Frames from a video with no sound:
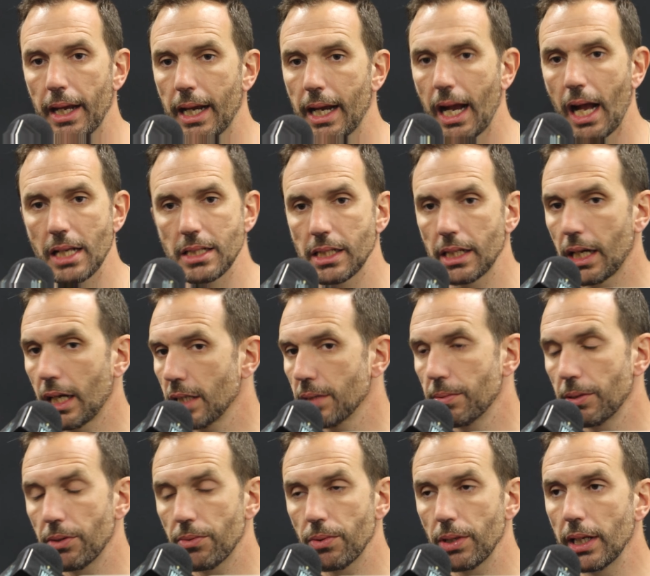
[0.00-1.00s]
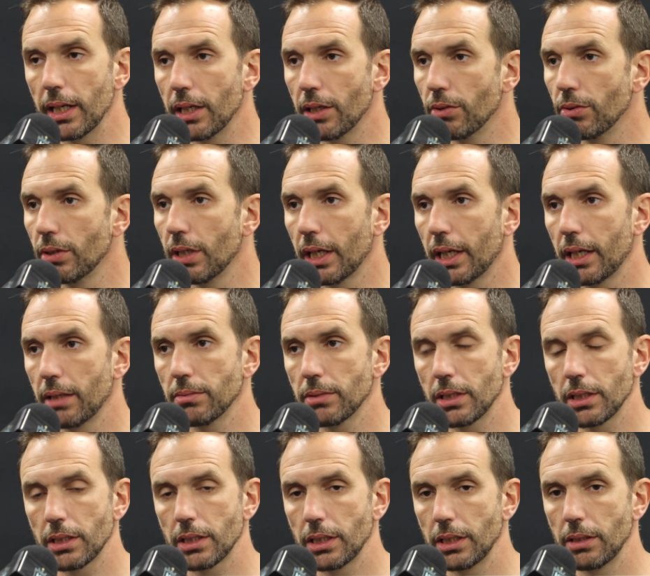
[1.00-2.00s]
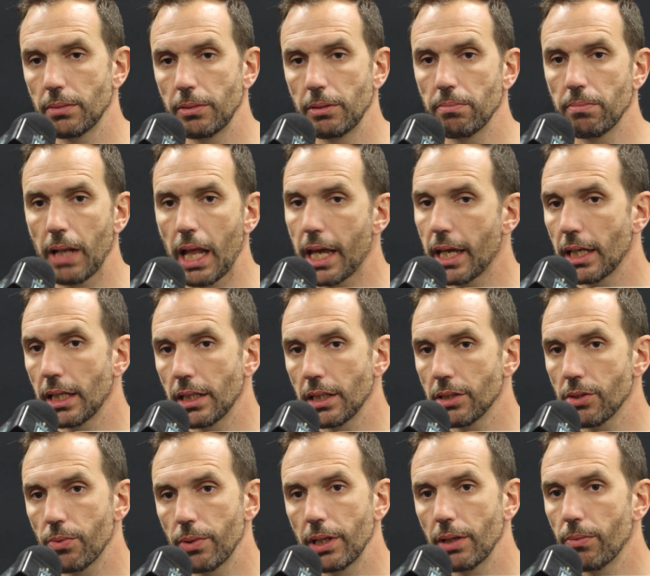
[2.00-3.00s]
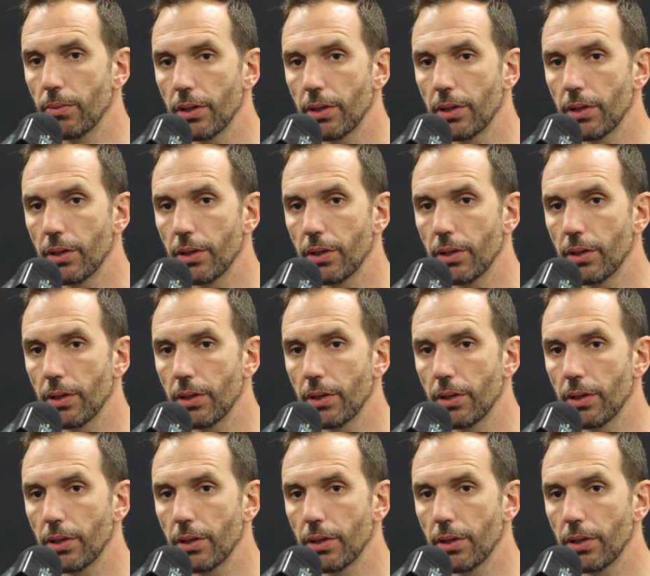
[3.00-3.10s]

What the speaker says: Cassie has been really good against that she's been playing this week.